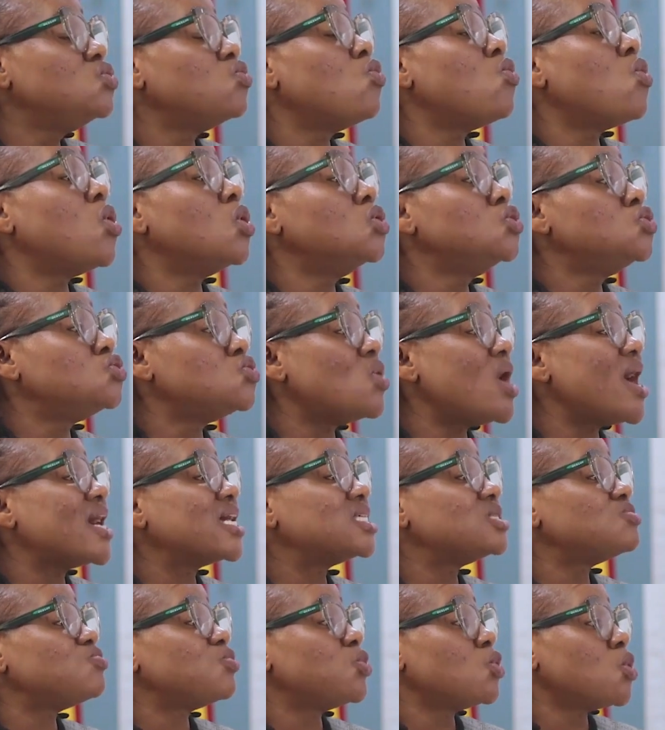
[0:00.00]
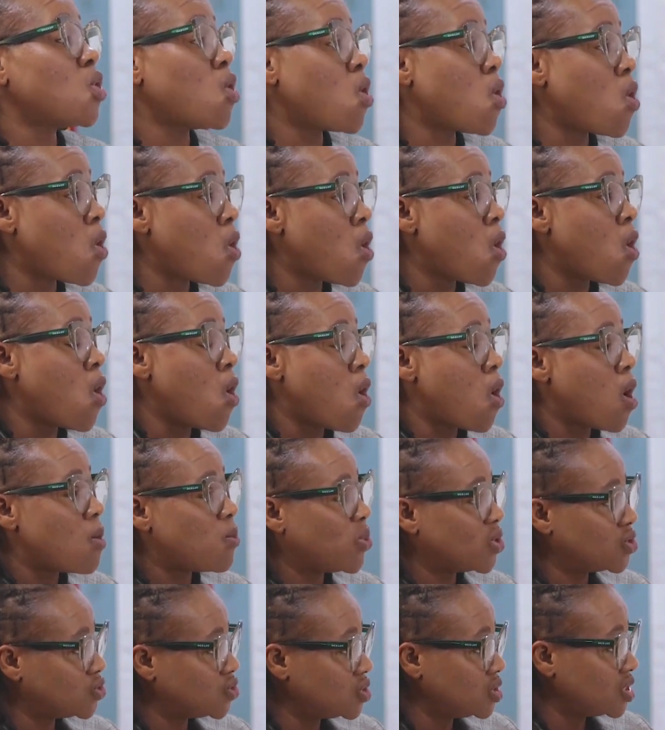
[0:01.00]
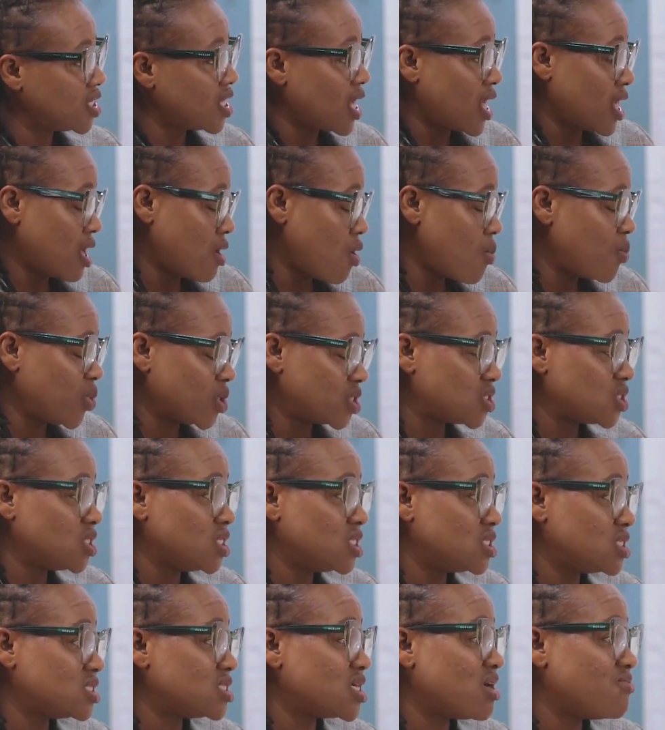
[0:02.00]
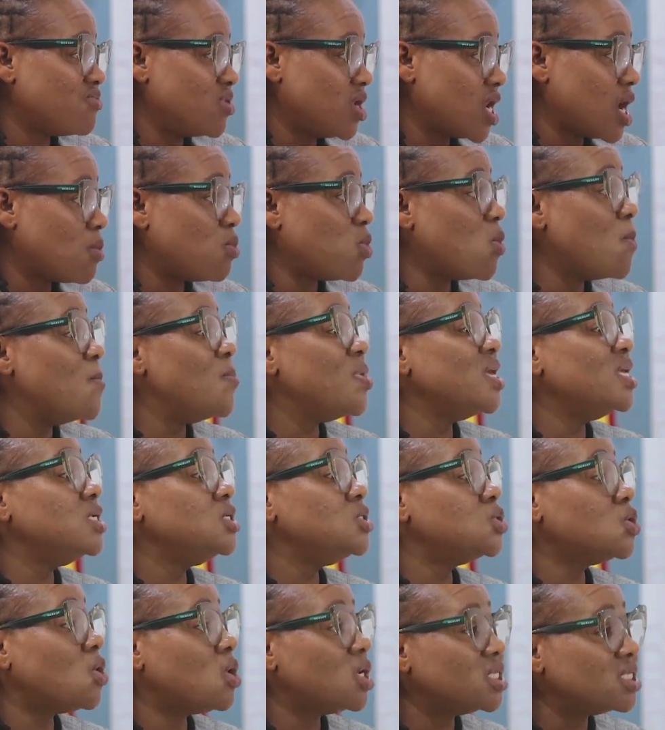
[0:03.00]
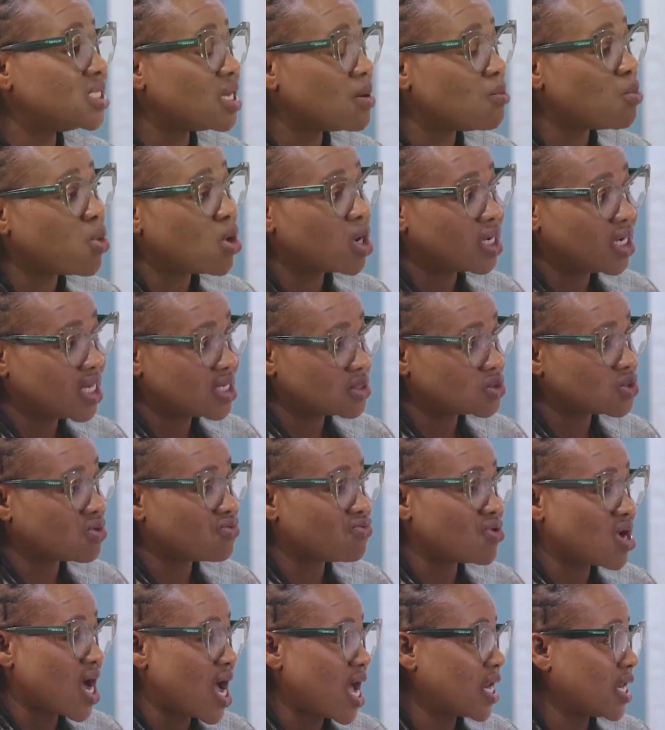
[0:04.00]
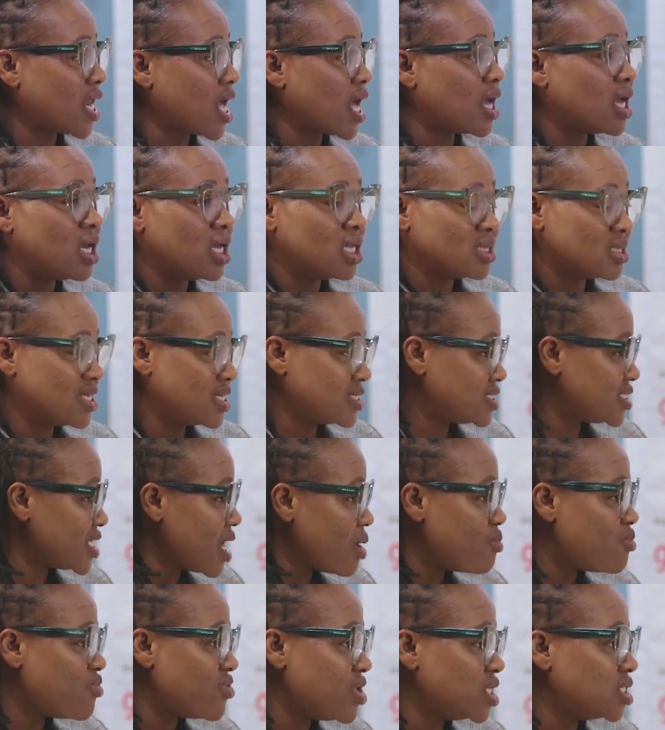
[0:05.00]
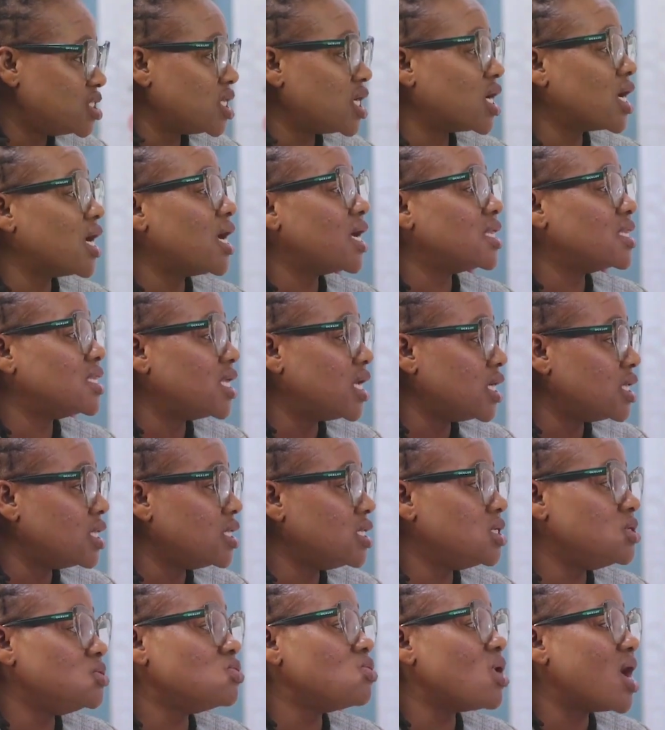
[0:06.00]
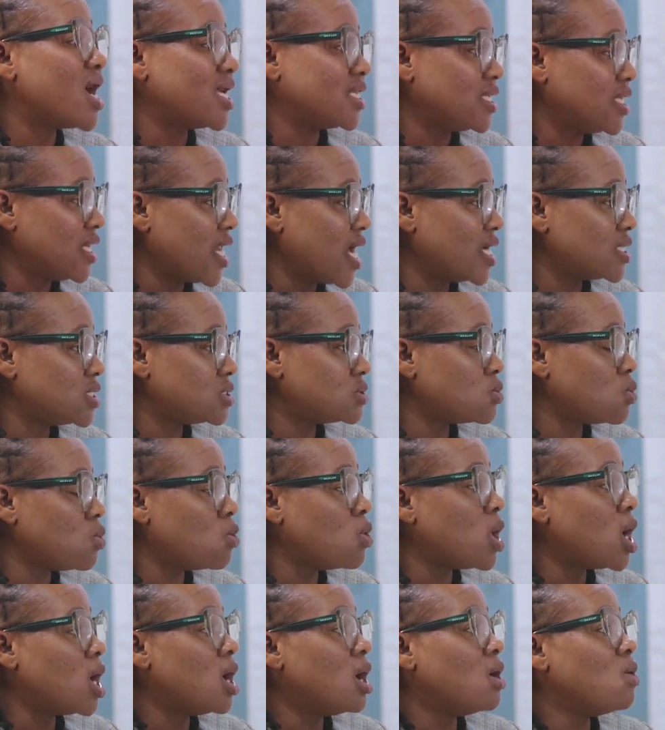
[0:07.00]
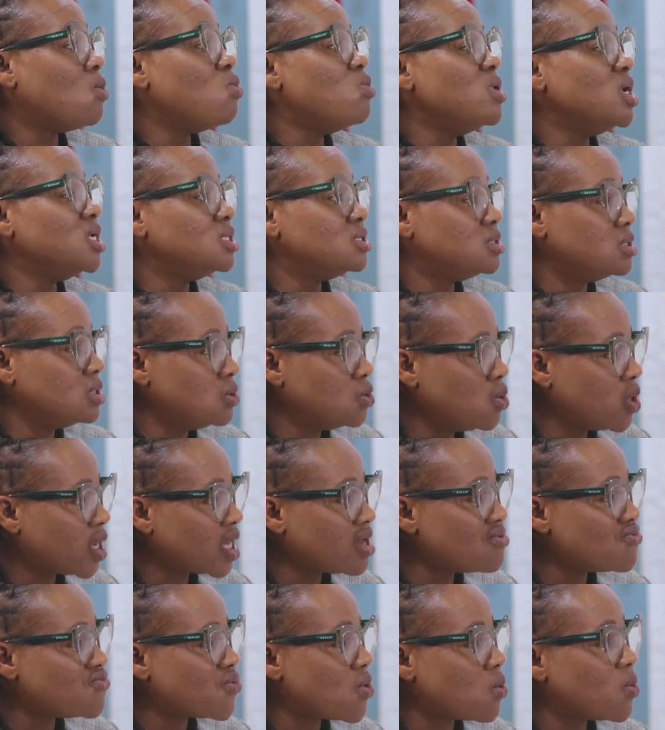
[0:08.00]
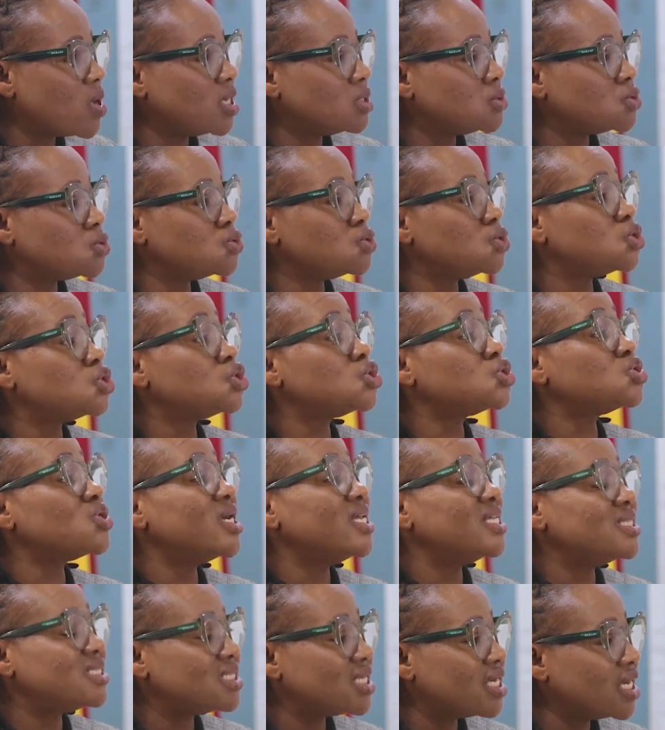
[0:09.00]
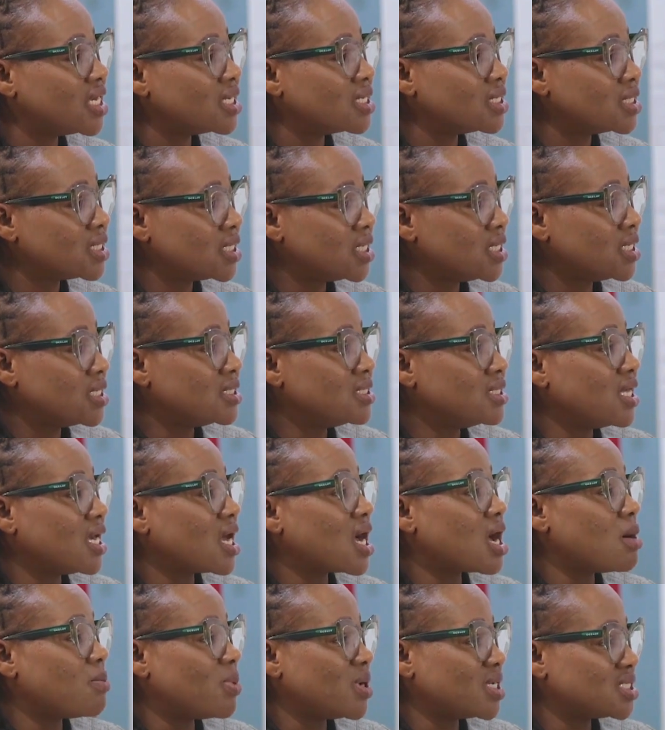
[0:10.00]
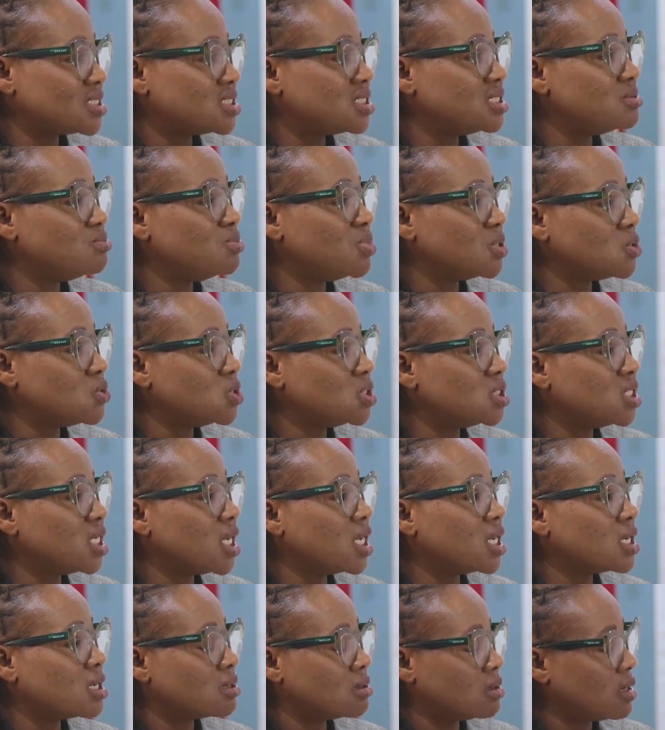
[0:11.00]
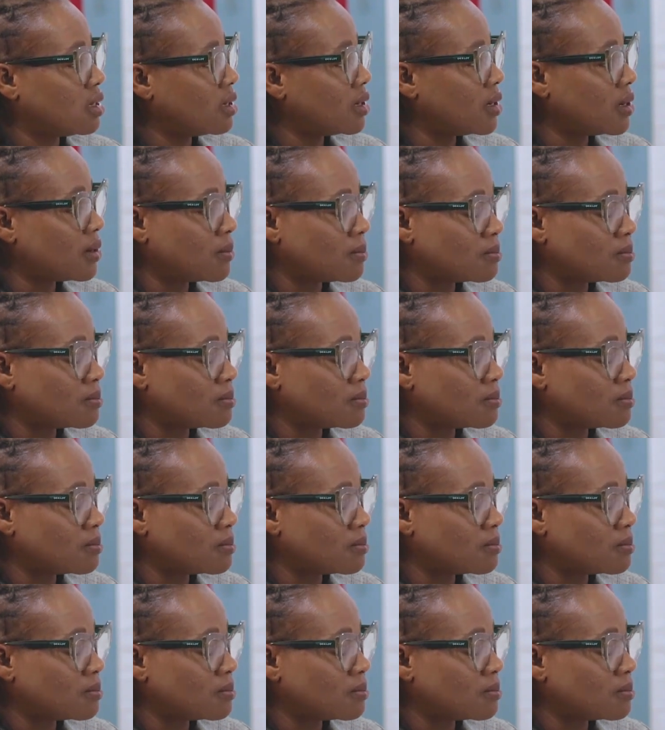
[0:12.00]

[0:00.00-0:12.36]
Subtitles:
would want to explore the opportunities available beyond the borders of Ghana, the sub-region, and then EU at large. So we're looking forward to strengthening the capacity building